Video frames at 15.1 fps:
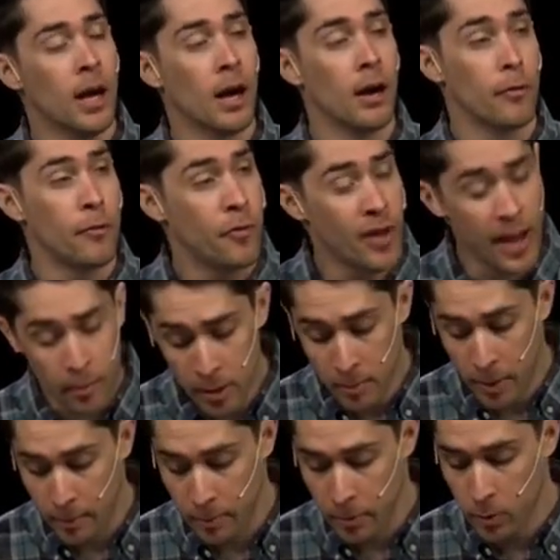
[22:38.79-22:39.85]
a family
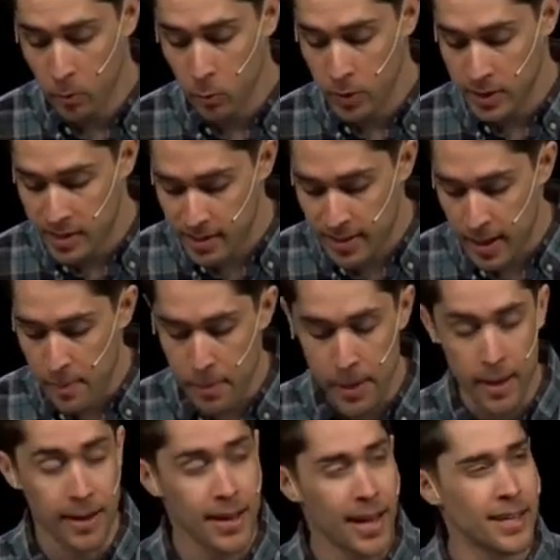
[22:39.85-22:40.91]
member would step
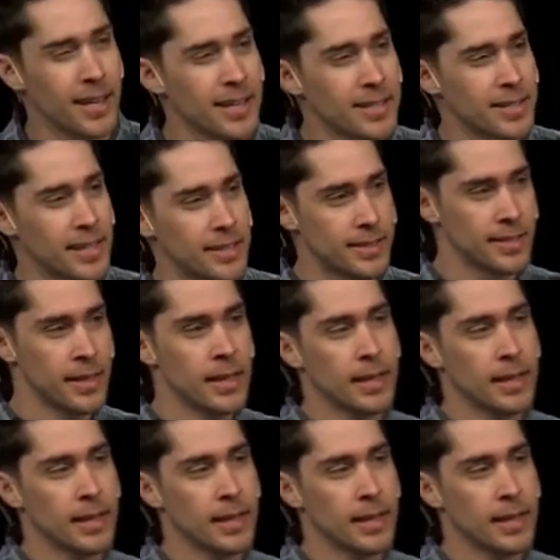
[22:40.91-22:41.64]
in and, in a sense,